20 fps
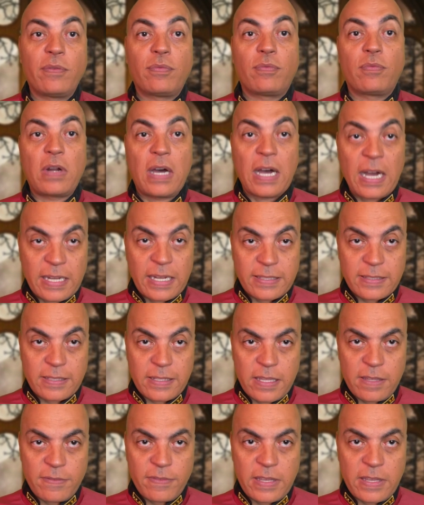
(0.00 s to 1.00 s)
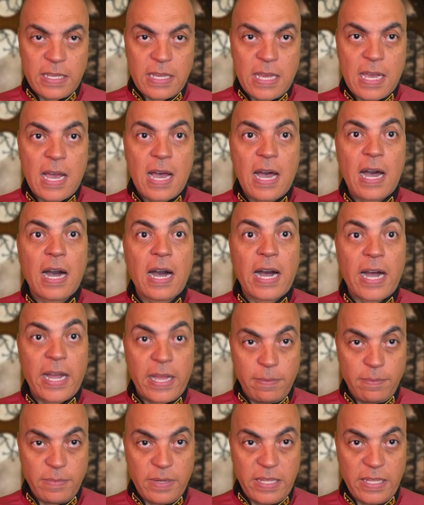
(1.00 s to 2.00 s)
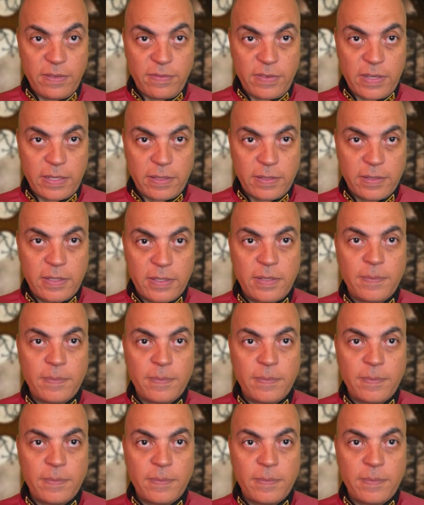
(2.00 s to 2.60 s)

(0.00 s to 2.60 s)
"If Ra is leaving, I'm leaving.